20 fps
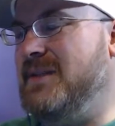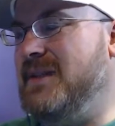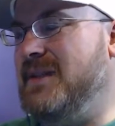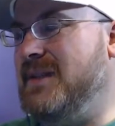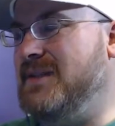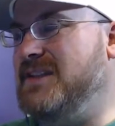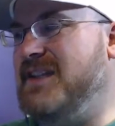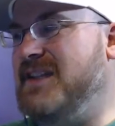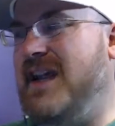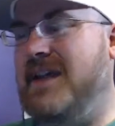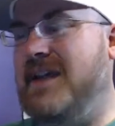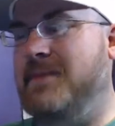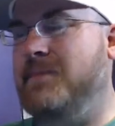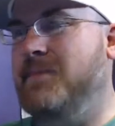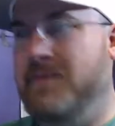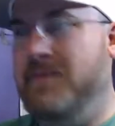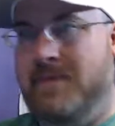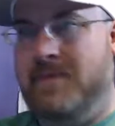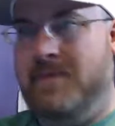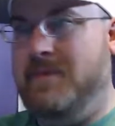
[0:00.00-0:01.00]
instead
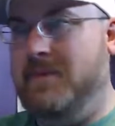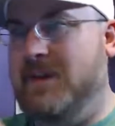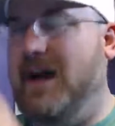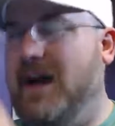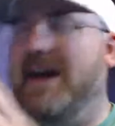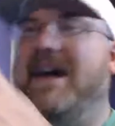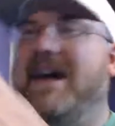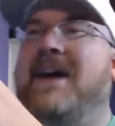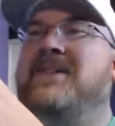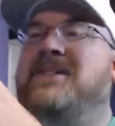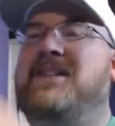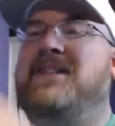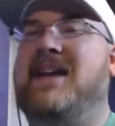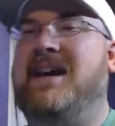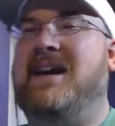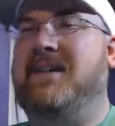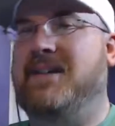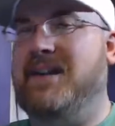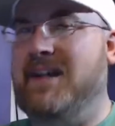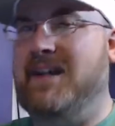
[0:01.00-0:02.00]
got out to
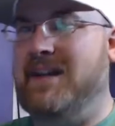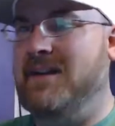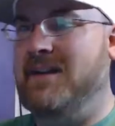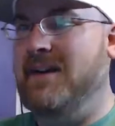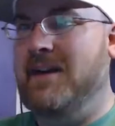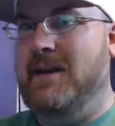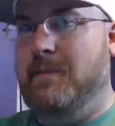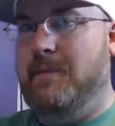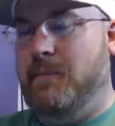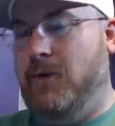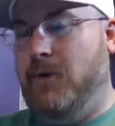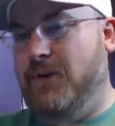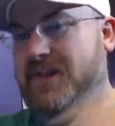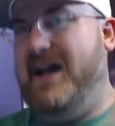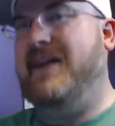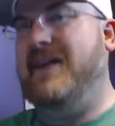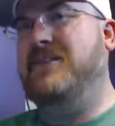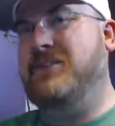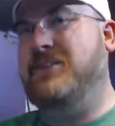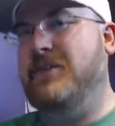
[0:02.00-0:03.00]
that lead, pulled
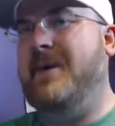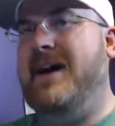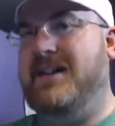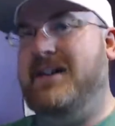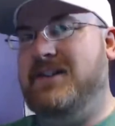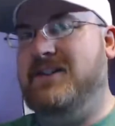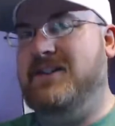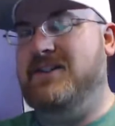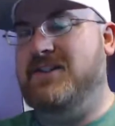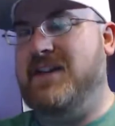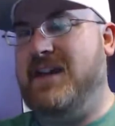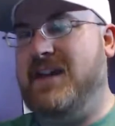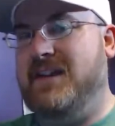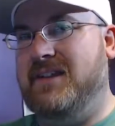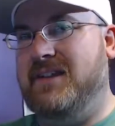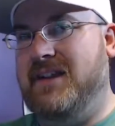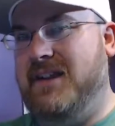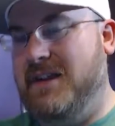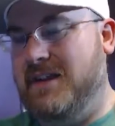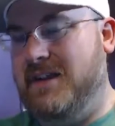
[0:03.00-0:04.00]
out to about a
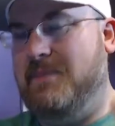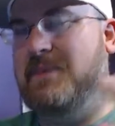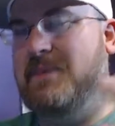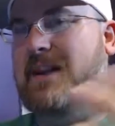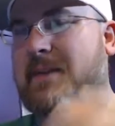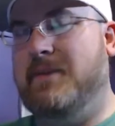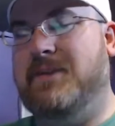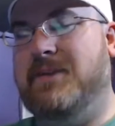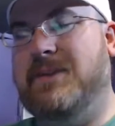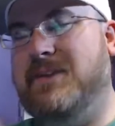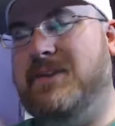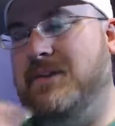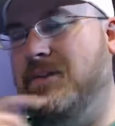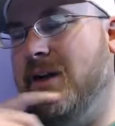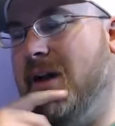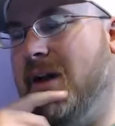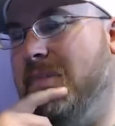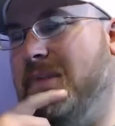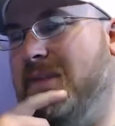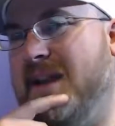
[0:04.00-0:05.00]
2-second lead, and been able
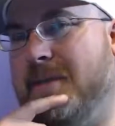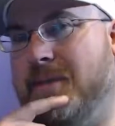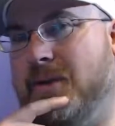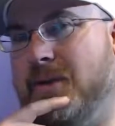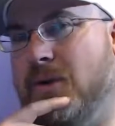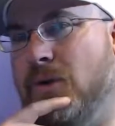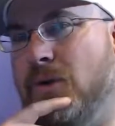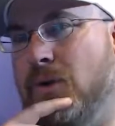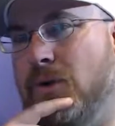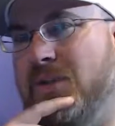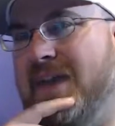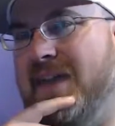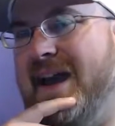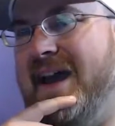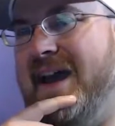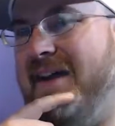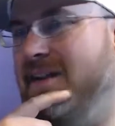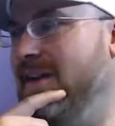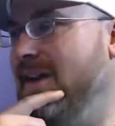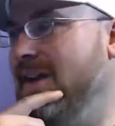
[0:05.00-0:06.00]
to hold that.